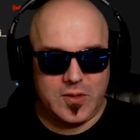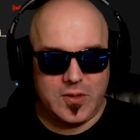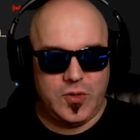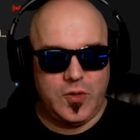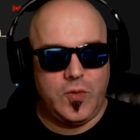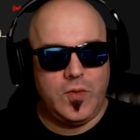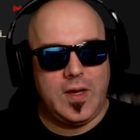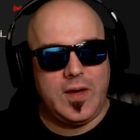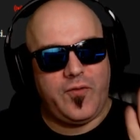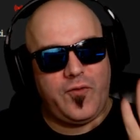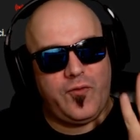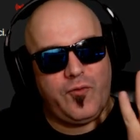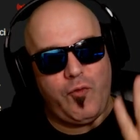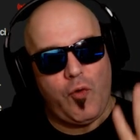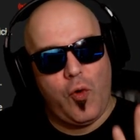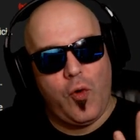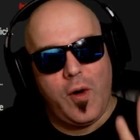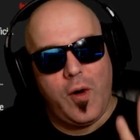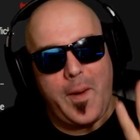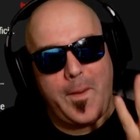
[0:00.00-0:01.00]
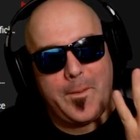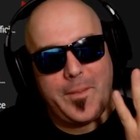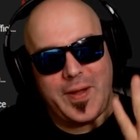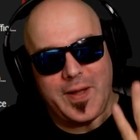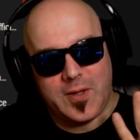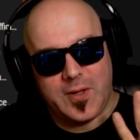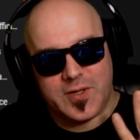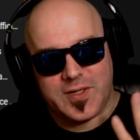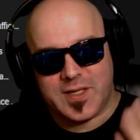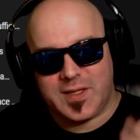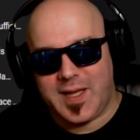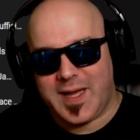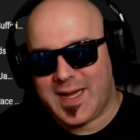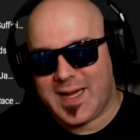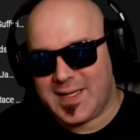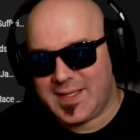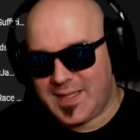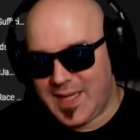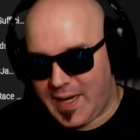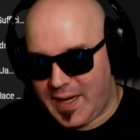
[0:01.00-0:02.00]
You need 4 pillars. And like I
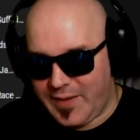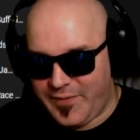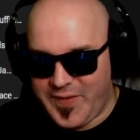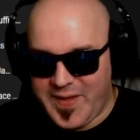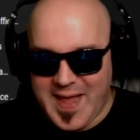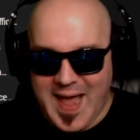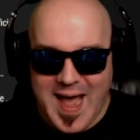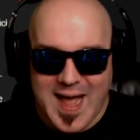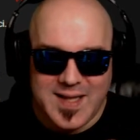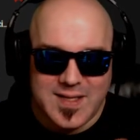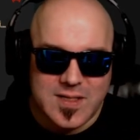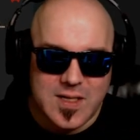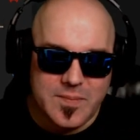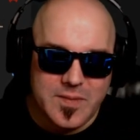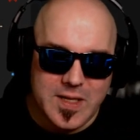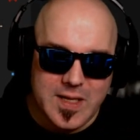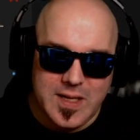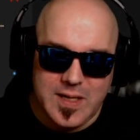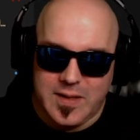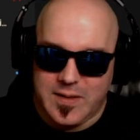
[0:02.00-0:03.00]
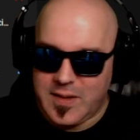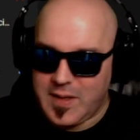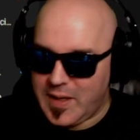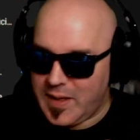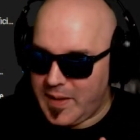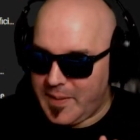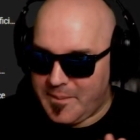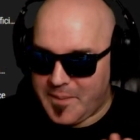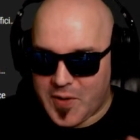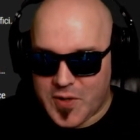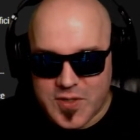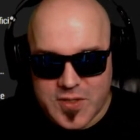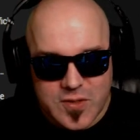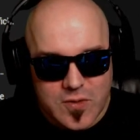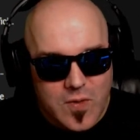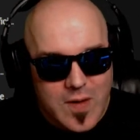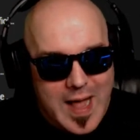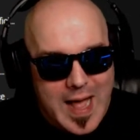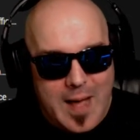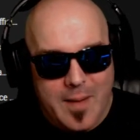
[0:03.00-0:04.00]
said, if he had something
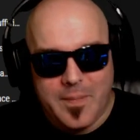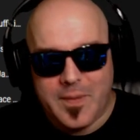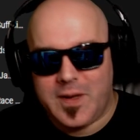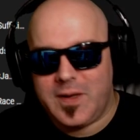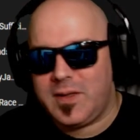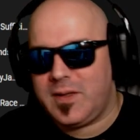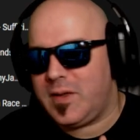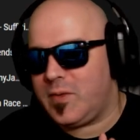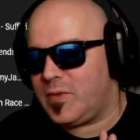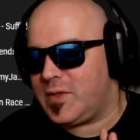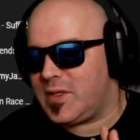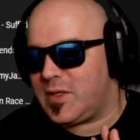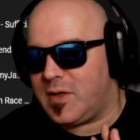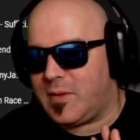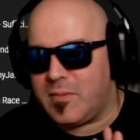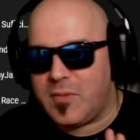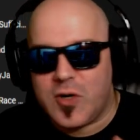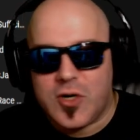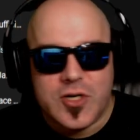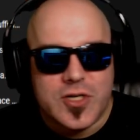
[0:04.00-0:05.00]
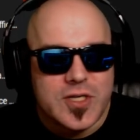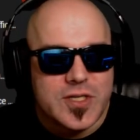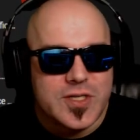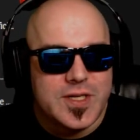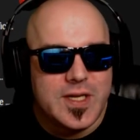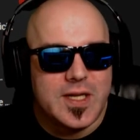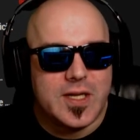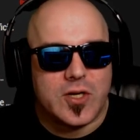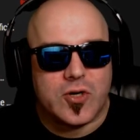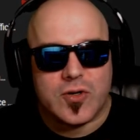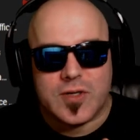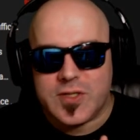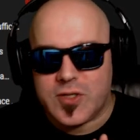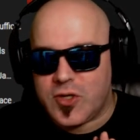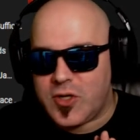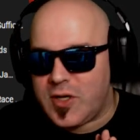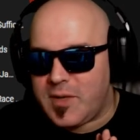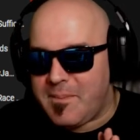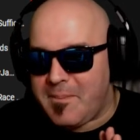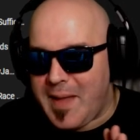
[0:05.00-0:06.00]
personal happen and there was an emergency and Chris
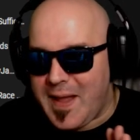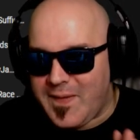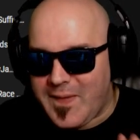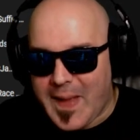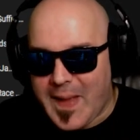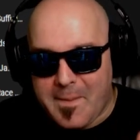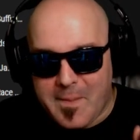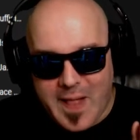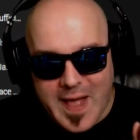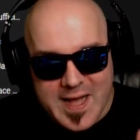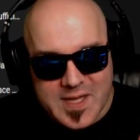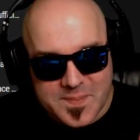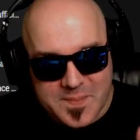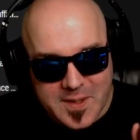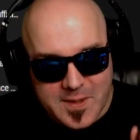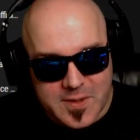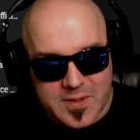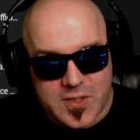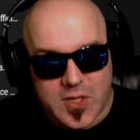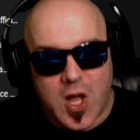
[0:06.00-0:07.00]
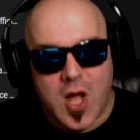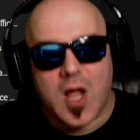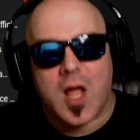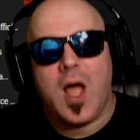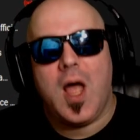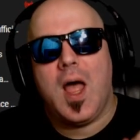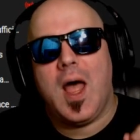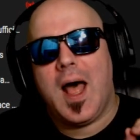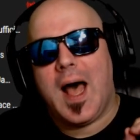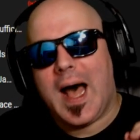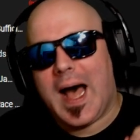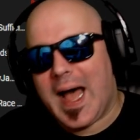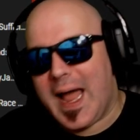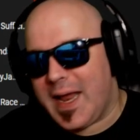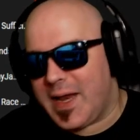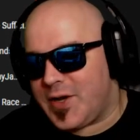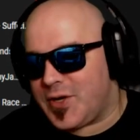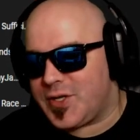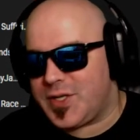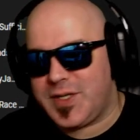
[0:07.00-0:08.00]
couldn't make that last pillar talk, I
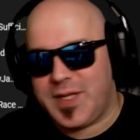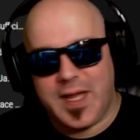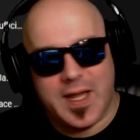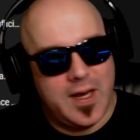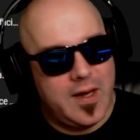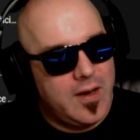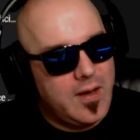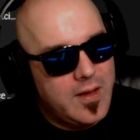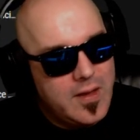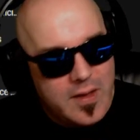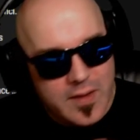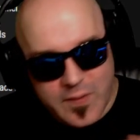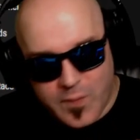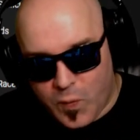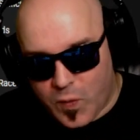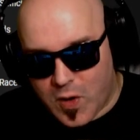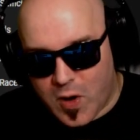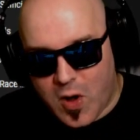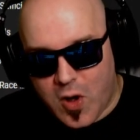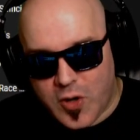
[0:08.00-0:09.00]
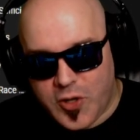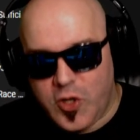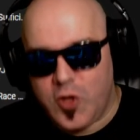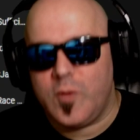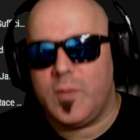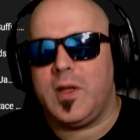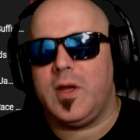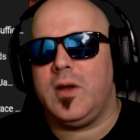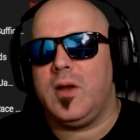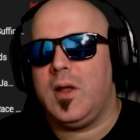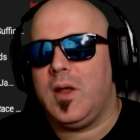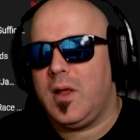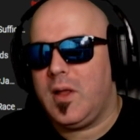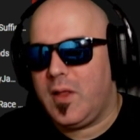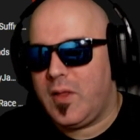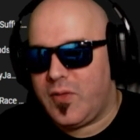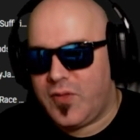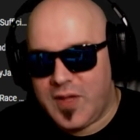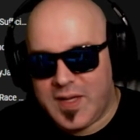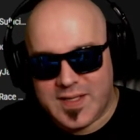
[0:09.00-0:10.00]
understand. We're all human.
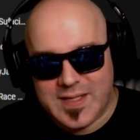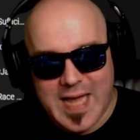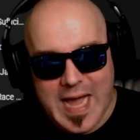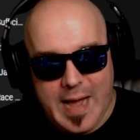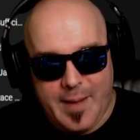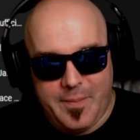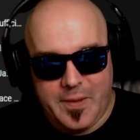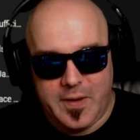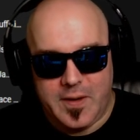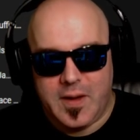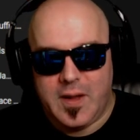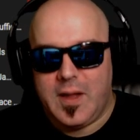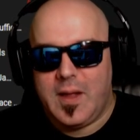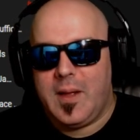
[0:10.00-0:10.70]
Things happen.